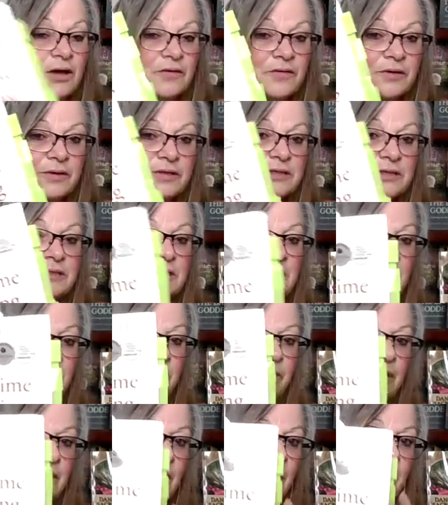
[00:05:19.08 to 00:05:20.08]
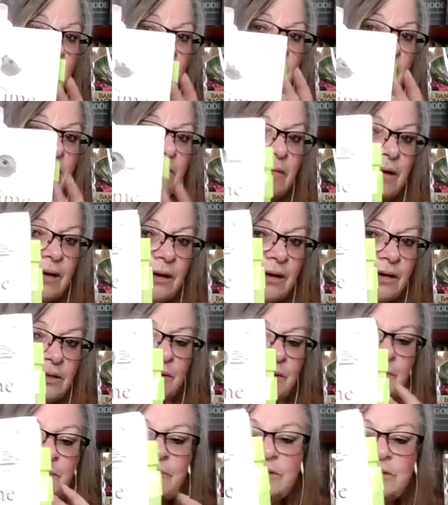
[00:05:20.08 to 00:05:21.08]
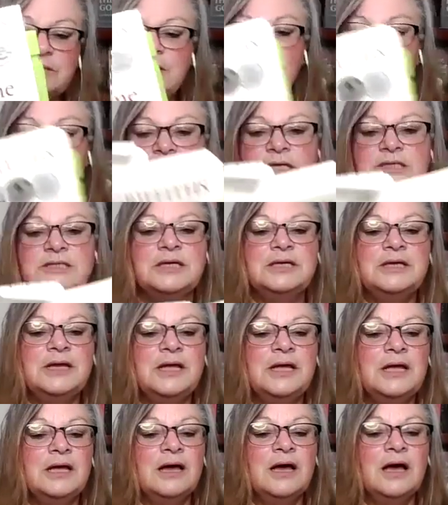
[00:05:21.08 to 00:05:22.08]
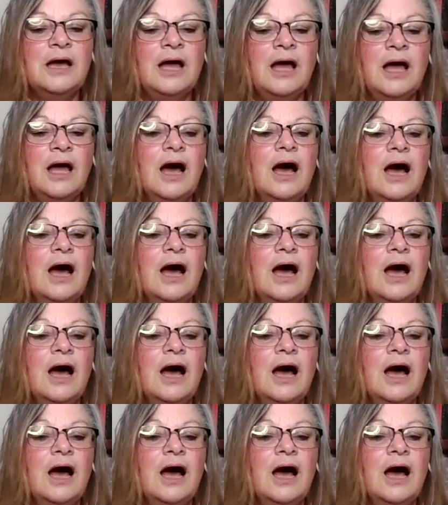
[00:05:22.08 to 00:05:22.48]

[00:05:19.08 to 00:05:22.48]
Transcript: yeah, you see it when I read, I sort of put tags in here.